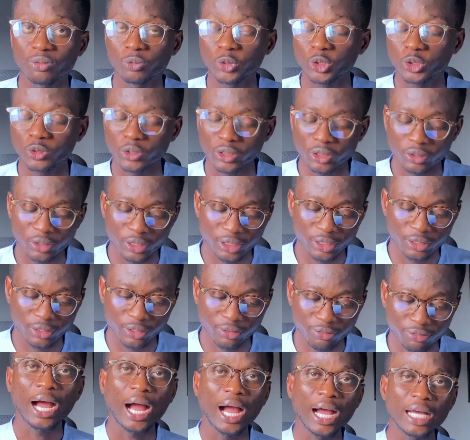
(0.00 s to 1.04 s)
which was not
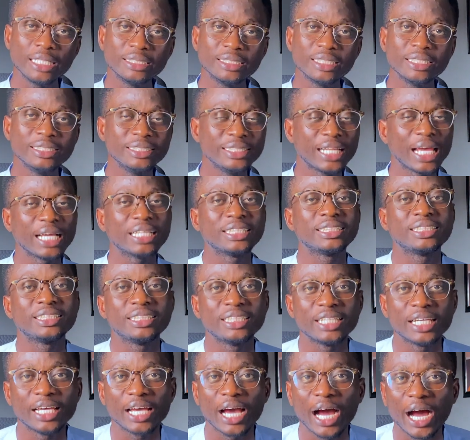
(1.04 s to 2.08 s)
enough. And the next
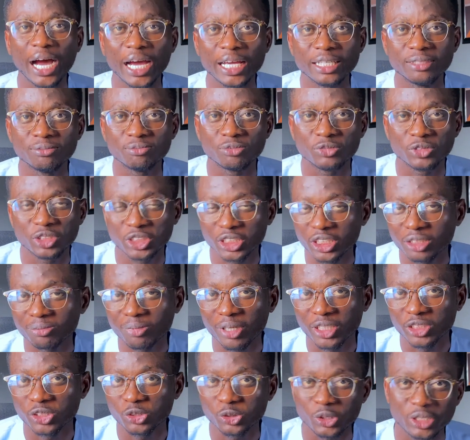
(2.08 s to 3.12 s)
year, I changed my
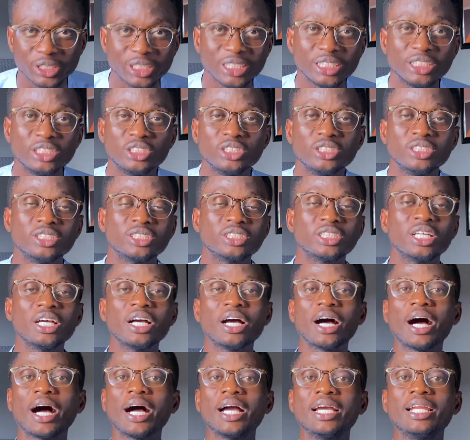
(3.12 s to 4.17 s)
strategies.
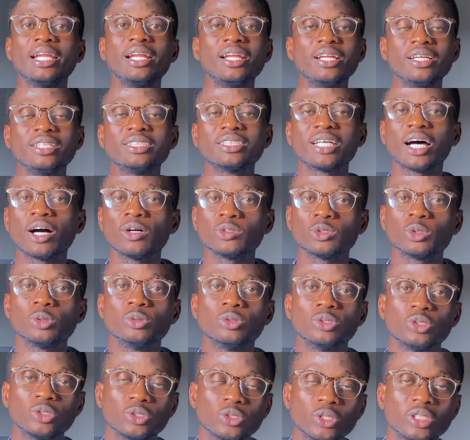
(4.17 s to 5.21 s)
I learned how to
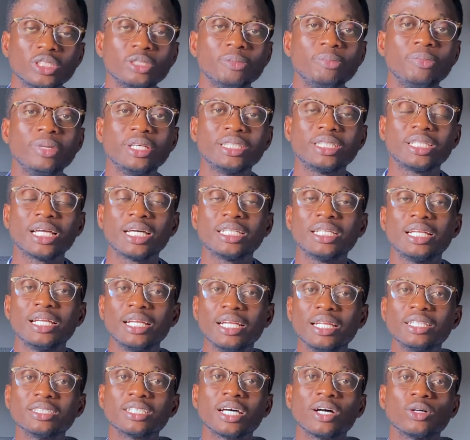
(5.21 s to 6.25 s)
study better and
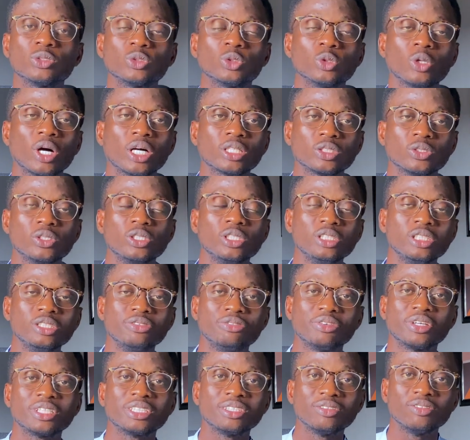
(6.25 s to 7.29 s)
learned how to actually
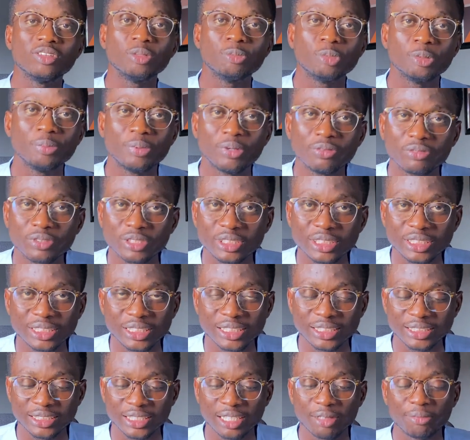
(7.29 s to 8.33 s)
effectively prepare for this
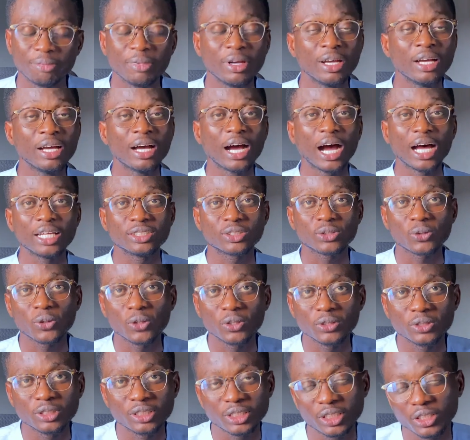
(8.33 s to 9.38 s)
exam and
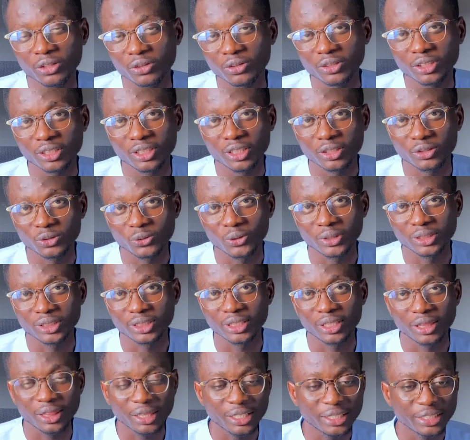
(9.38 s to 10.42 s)
scored
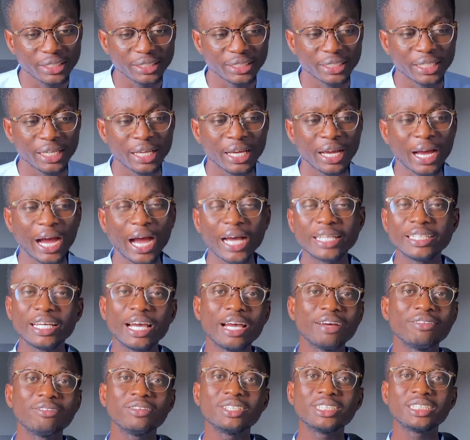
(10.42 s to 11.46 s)
323. And
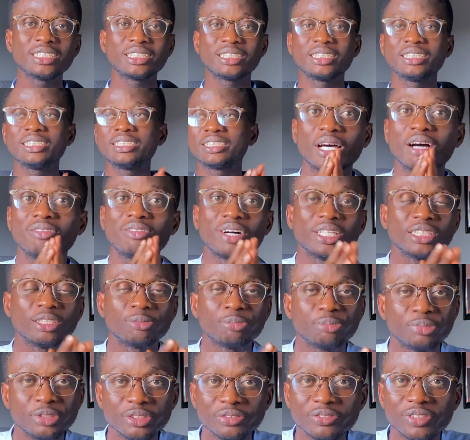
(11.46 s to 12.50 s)
ever since, I've had the
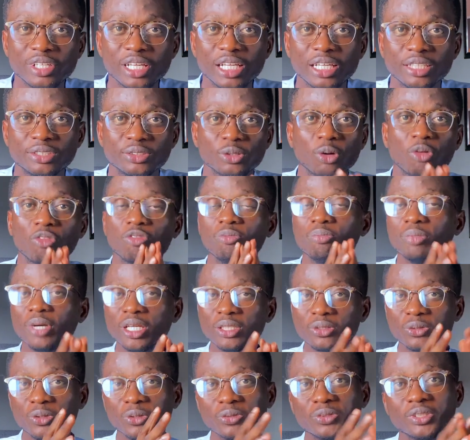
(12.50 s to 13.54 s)
privilege of
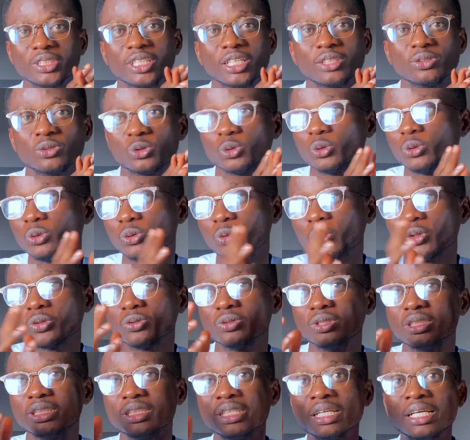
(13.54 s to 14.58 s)
mentoring and
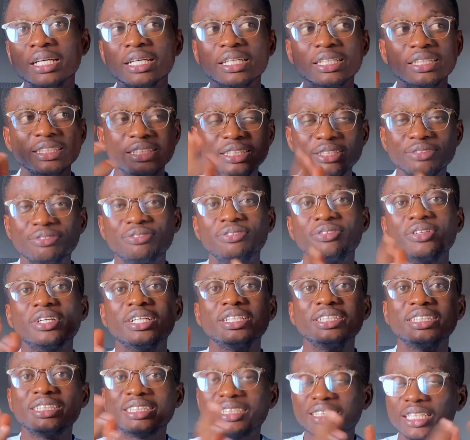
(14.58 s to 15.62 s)
tutoring
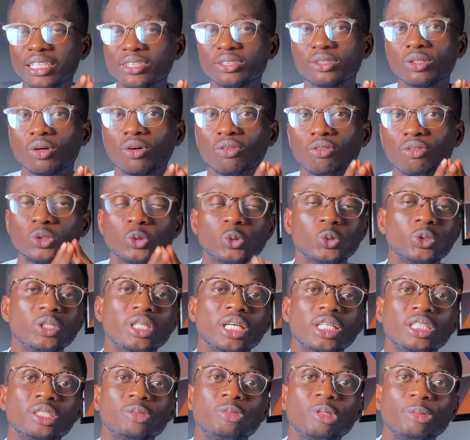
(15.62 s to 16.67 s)
different sets of
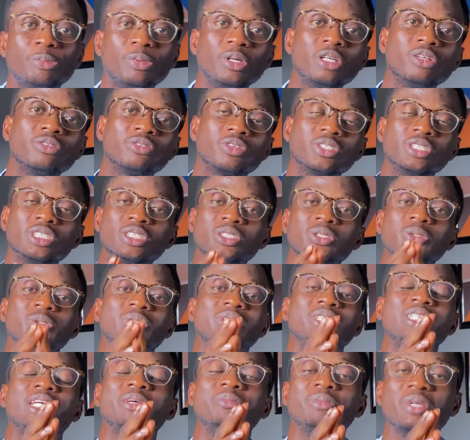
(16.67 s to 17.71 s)
students preparing for this
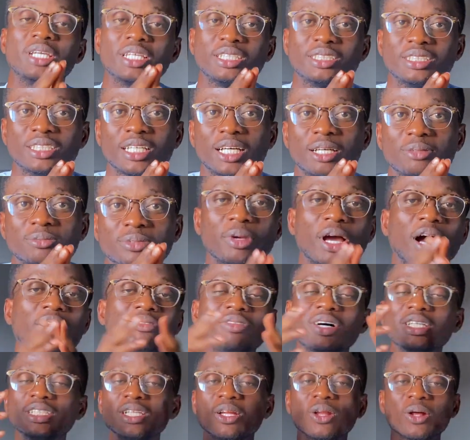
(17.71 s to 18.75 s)
UTME exam. I've
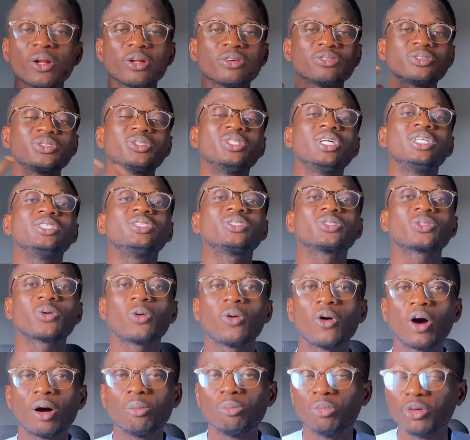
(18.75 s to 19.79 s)
had a lot of students
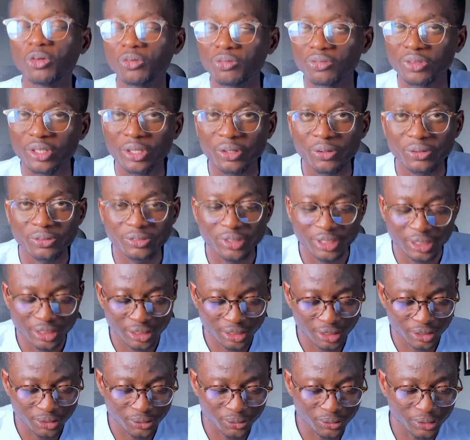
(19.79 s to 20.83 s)
score above 300 in
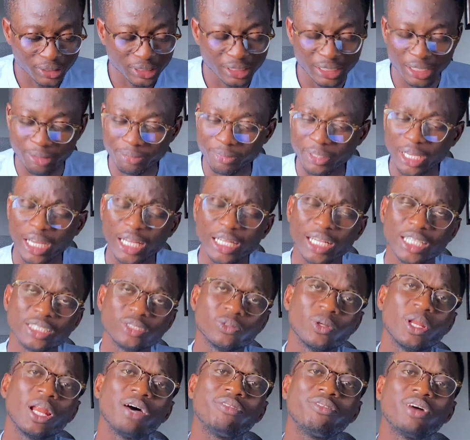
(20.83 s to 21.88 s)
the UTME, and as
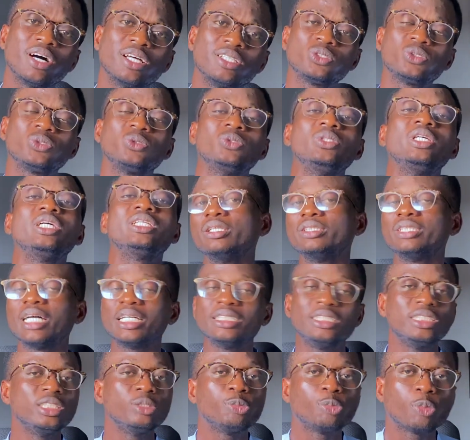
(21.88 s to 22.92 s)
well I've had students that
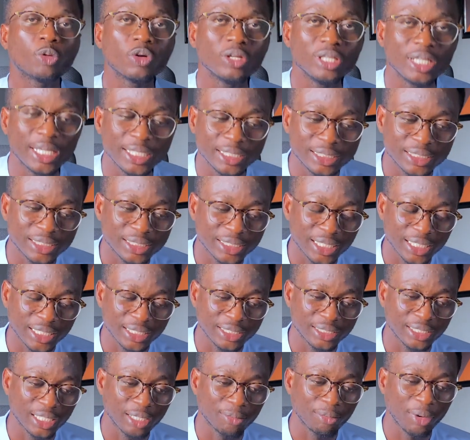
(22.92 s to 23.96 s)
did poorly in this
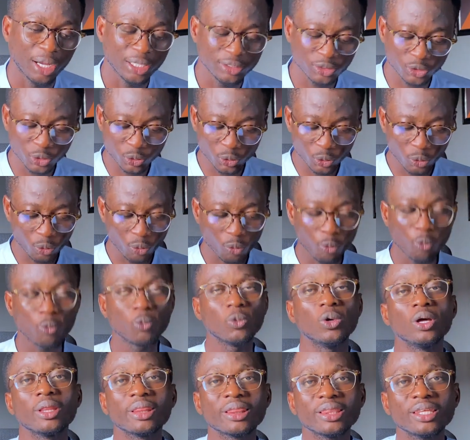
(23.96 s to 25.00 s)
exam. And you know,
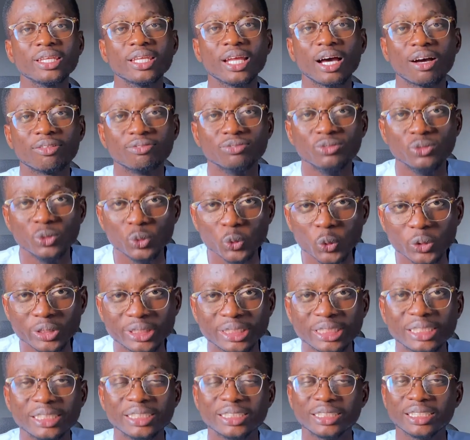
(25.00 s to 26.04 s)
one thing I've
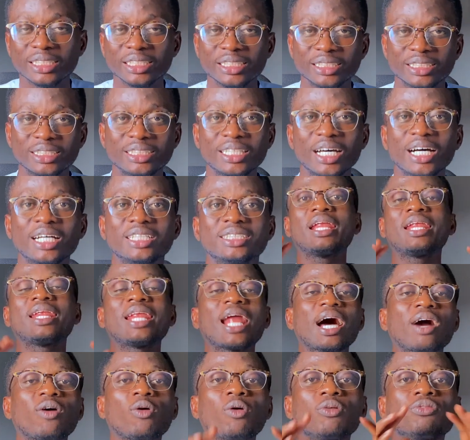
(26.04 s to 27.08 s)
noticed is that
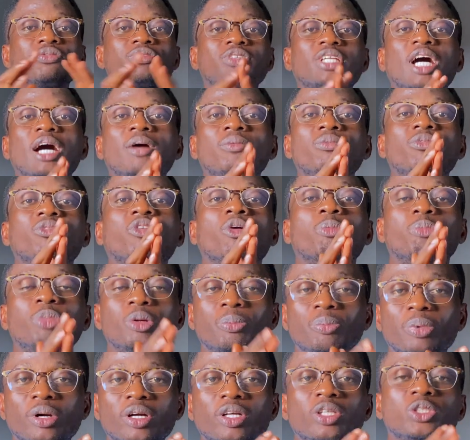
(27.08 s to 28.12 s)
lack of time for
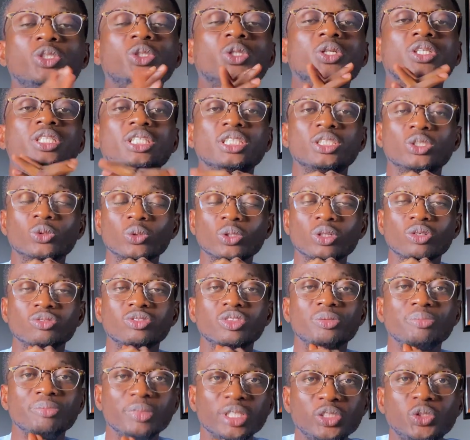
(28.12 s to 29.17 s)
preparation is one of the
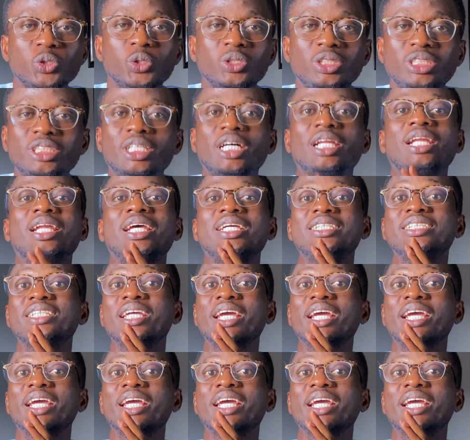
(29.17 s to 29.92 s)
major challenges